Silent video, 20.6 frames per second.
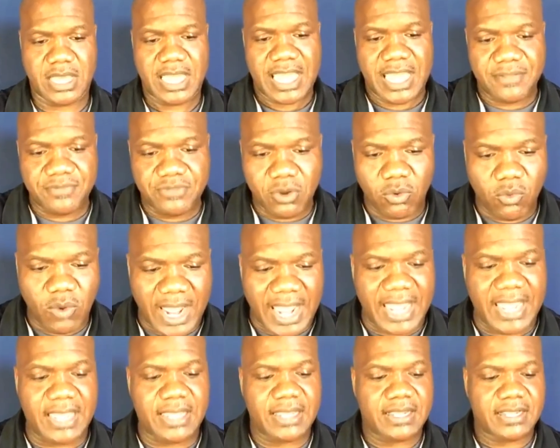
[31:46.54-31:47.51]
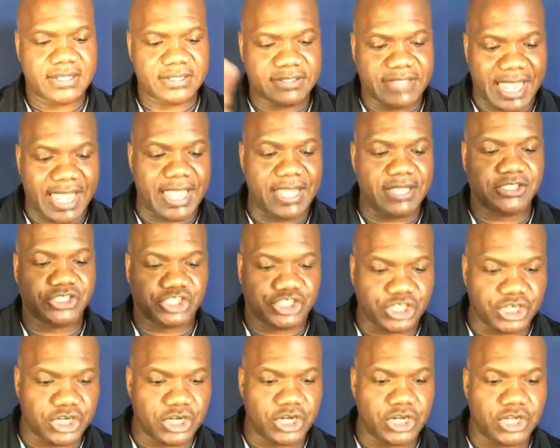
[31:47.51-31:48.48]
in the way they
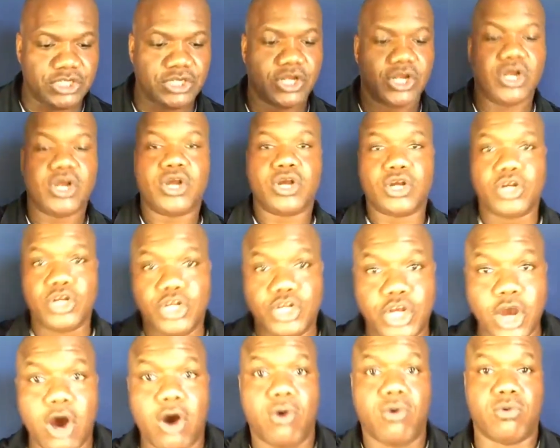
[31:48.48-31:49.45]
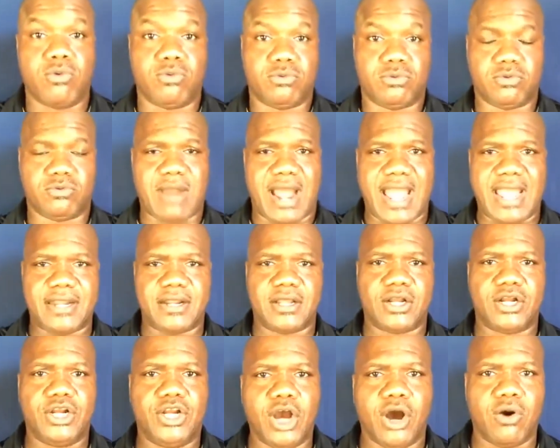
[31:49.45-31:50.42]
should go,
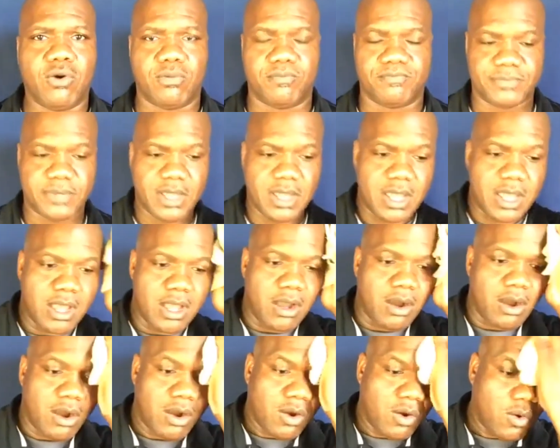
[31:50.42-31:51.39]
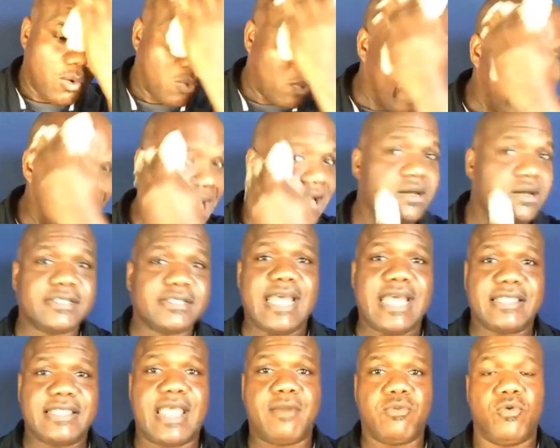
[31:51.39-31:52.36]
right? Go. When I looked
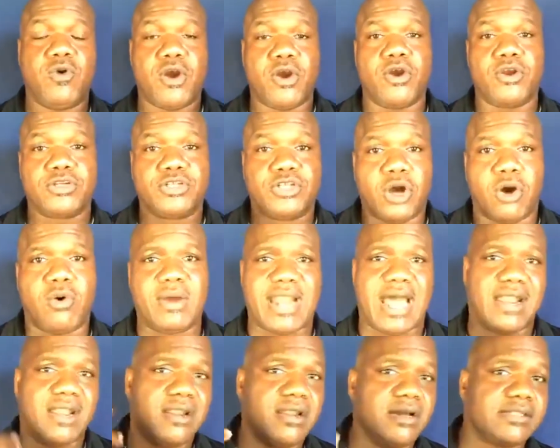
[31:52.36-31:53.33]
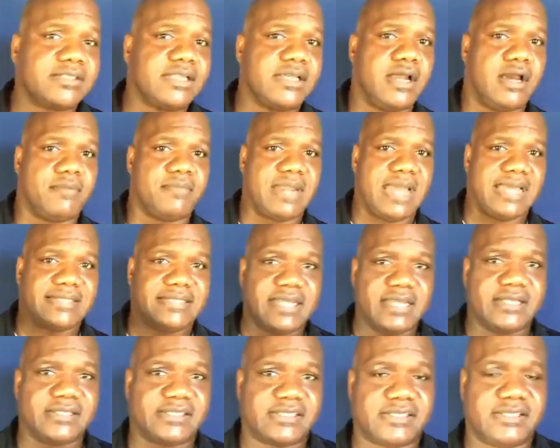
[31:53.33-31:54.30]
at that word go and I looked it up and I
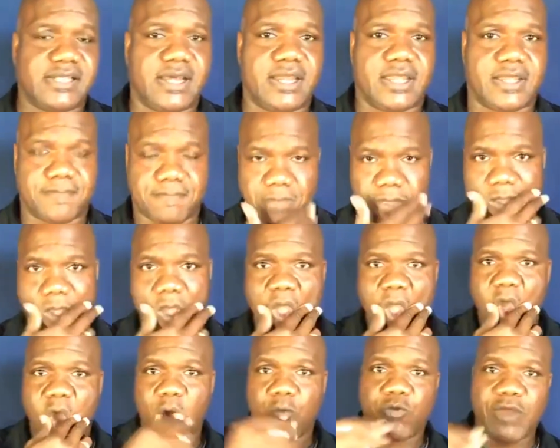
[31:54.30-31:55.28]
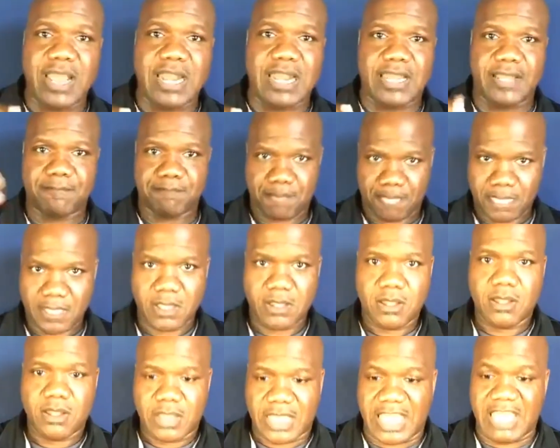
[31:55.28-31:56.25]
did a study, really,
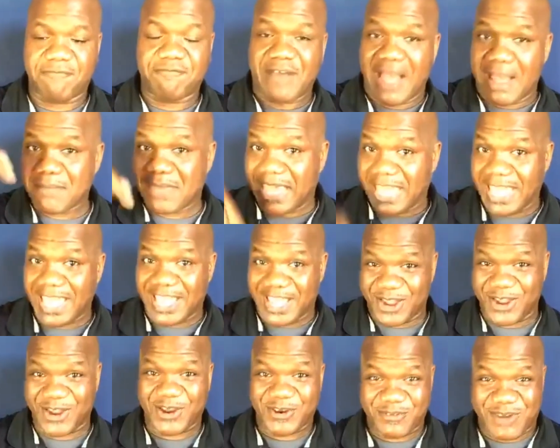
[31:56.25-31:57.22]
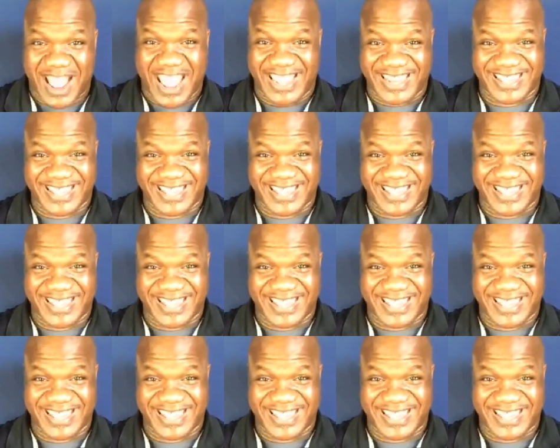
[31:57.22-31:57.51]
if I'm here, right,